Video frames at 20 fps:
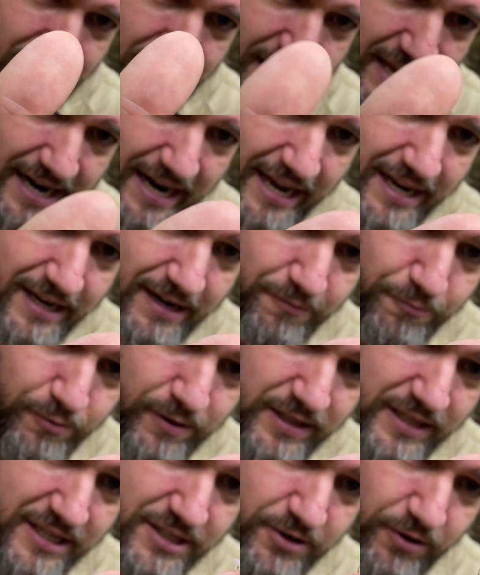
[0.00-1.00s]
and I
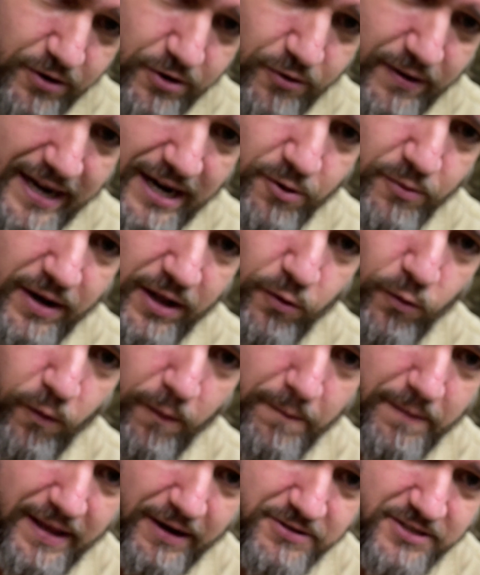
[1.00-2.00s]
really don't know how well,
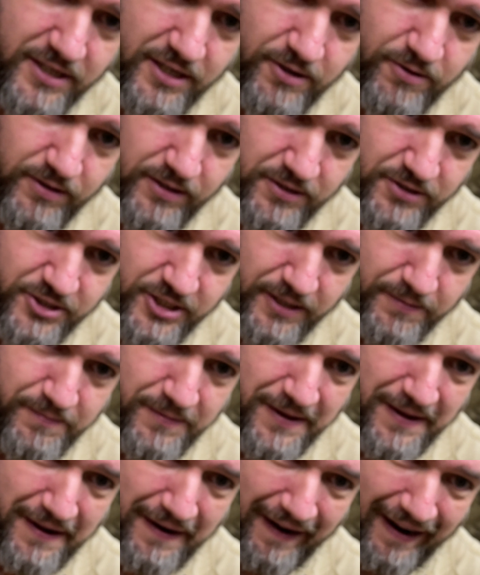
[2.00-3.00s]
ooh, that was a cute little jump.
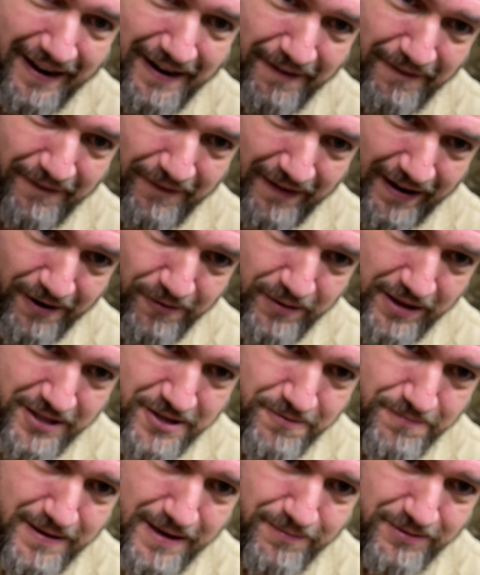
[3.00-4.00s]
I don't know how well
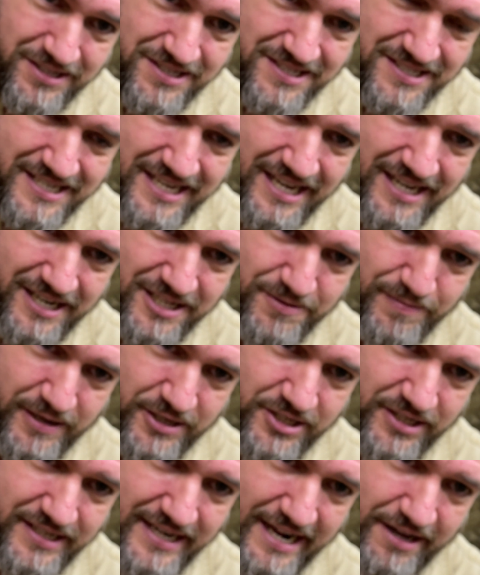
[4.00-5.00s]
you'll be able to see it,
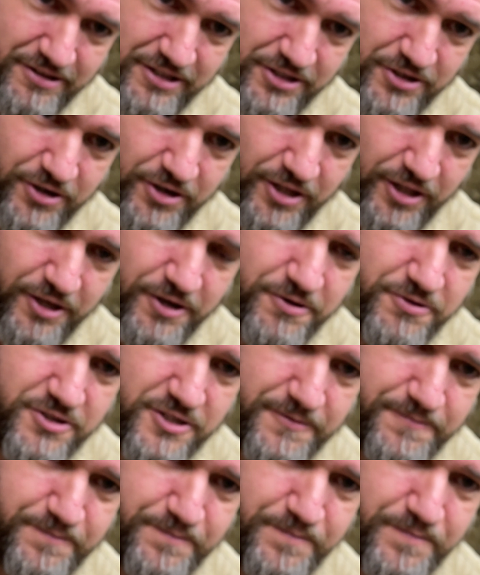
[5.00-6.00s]
especially now that they're
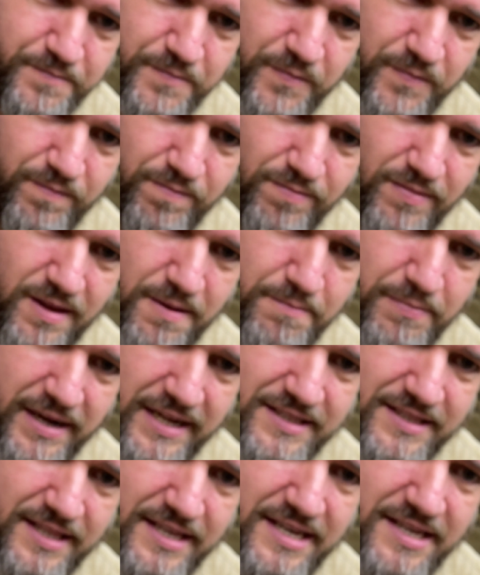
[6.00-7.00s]
closed.
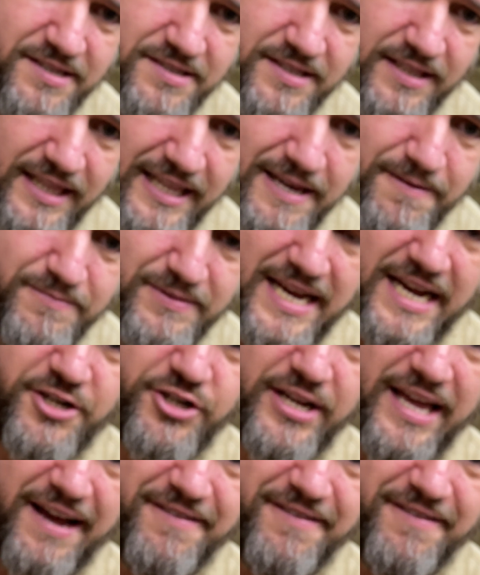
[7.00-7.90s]
But these limbs actually